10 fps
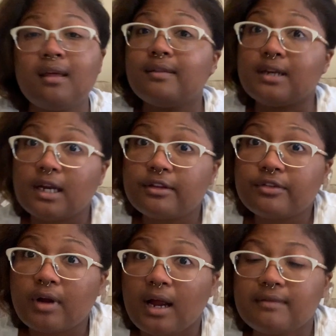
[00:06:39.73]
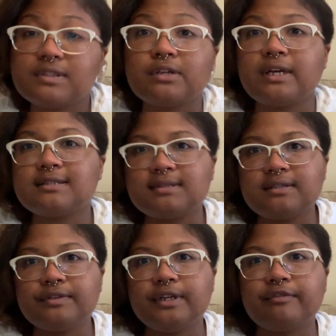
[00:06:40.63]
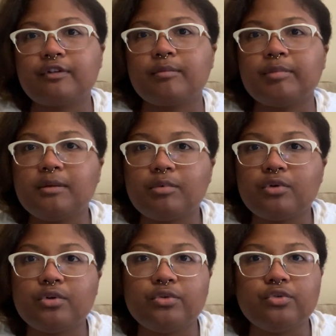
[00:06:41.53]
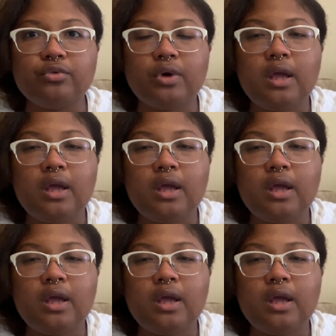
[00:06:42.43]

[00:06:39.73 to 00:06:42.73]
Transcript: the 9 to Thrive. So that's specifically for people who